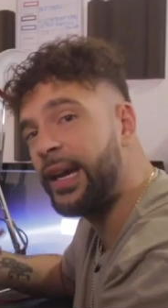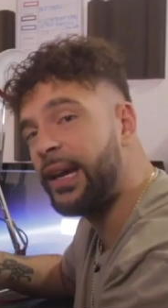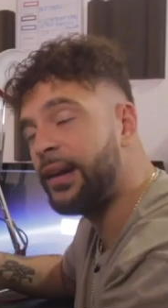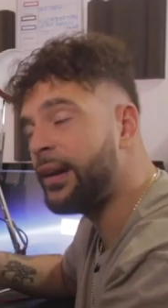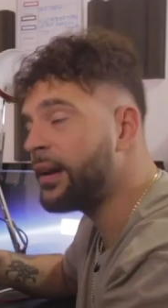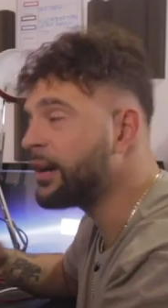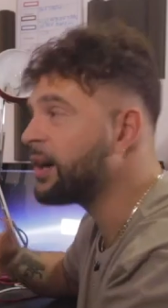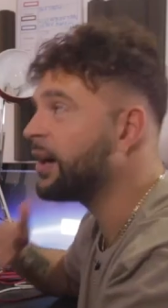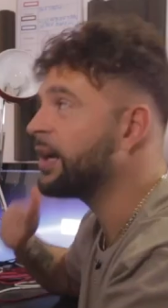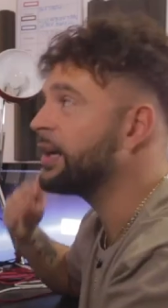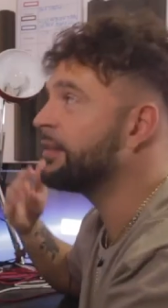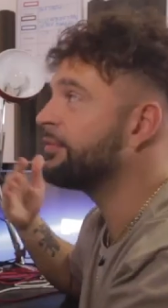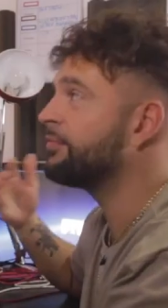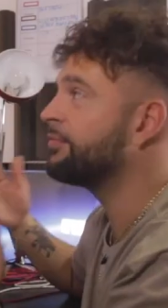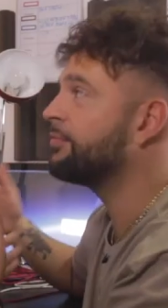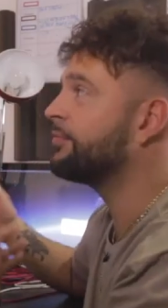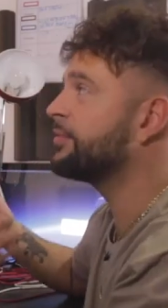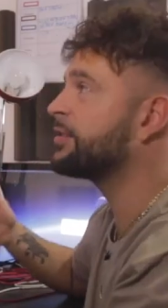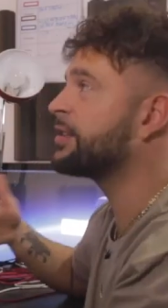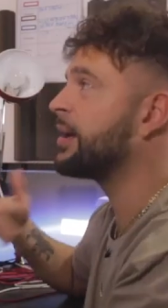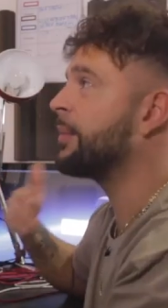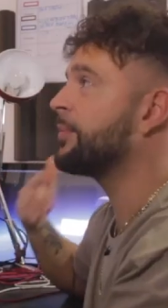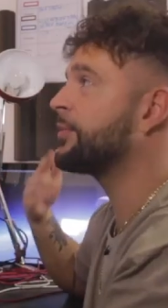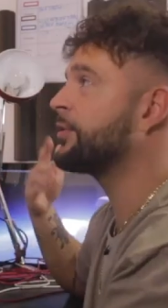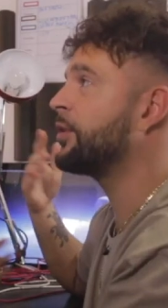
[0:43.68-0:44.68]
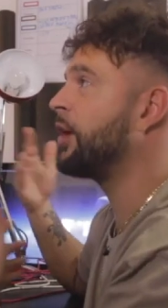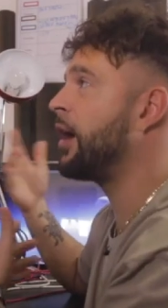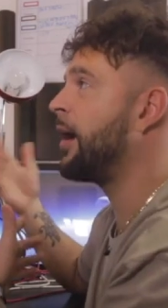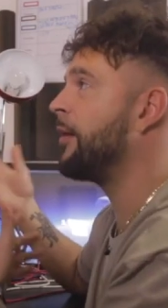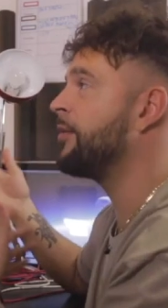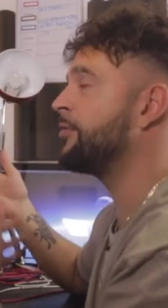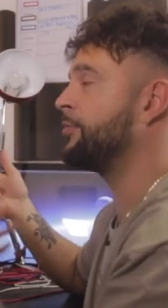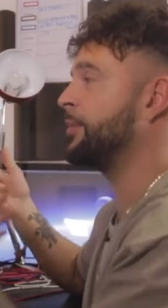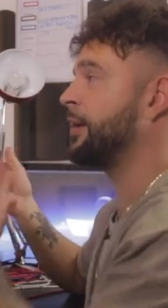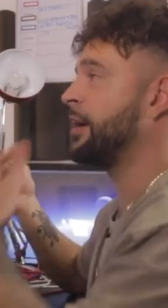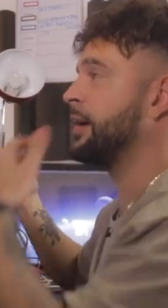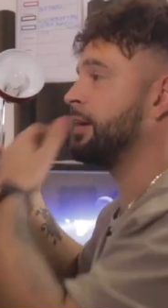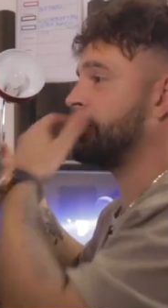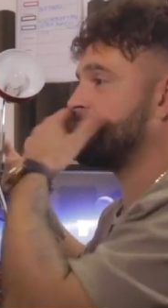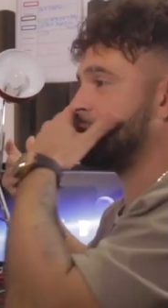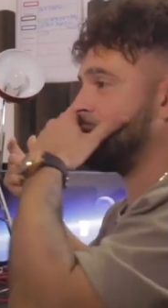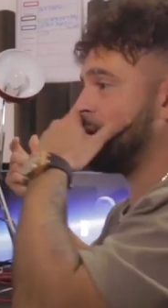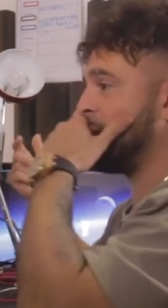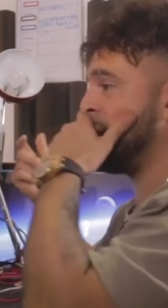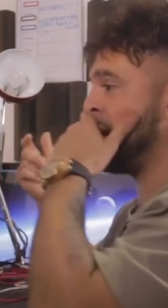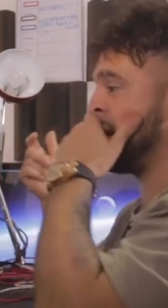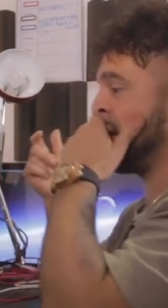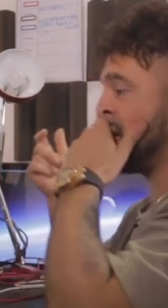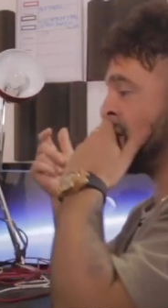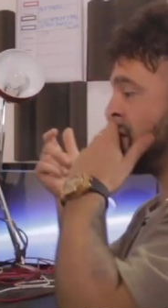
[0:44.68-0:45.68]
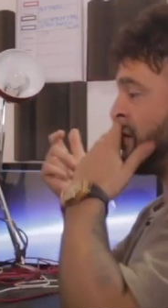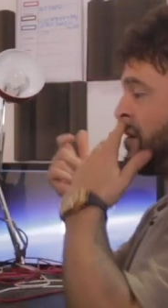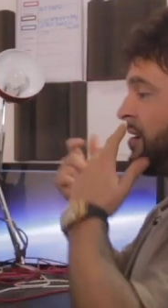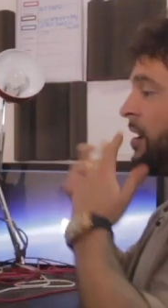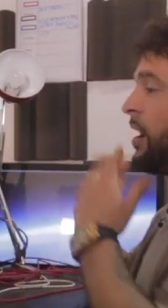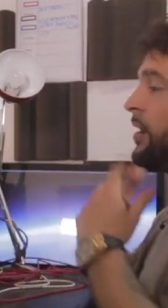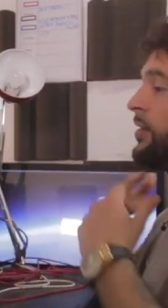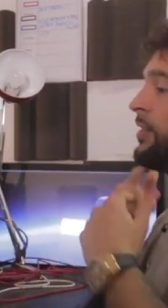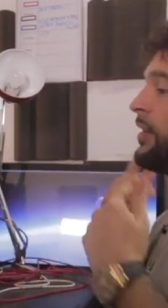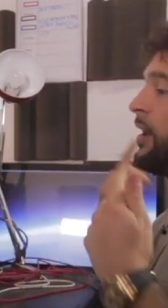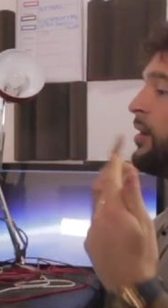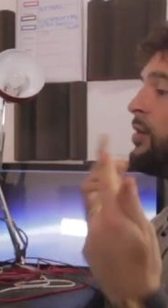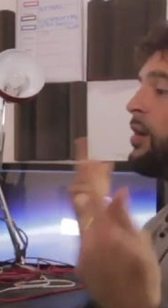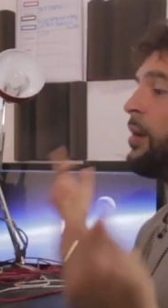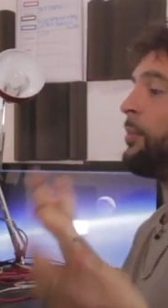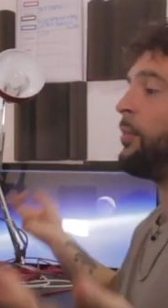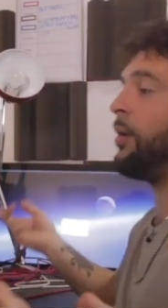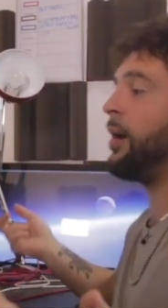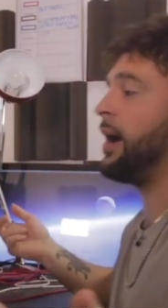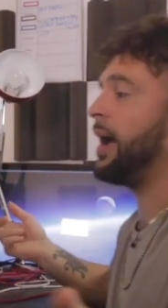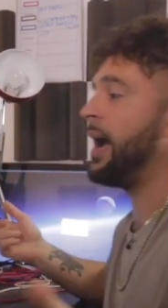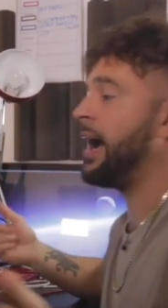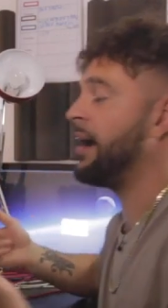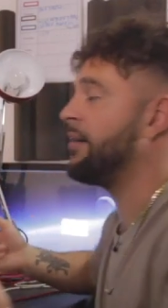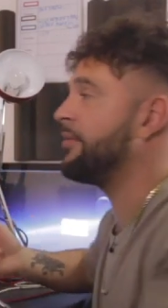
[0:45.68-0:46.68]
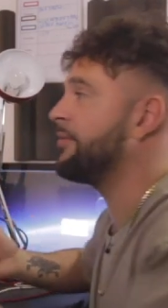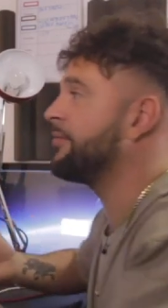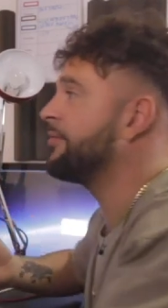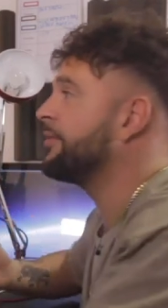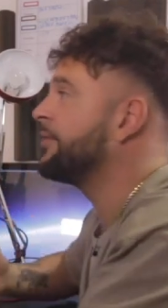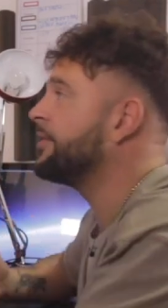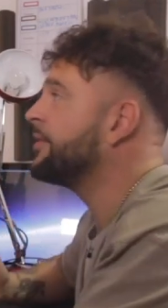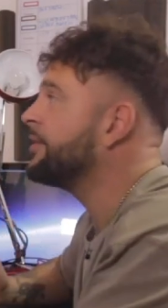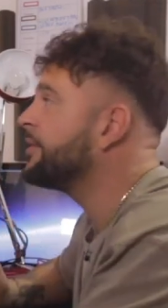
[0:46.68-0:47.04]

it kind of sometimes because, I don't know, I might have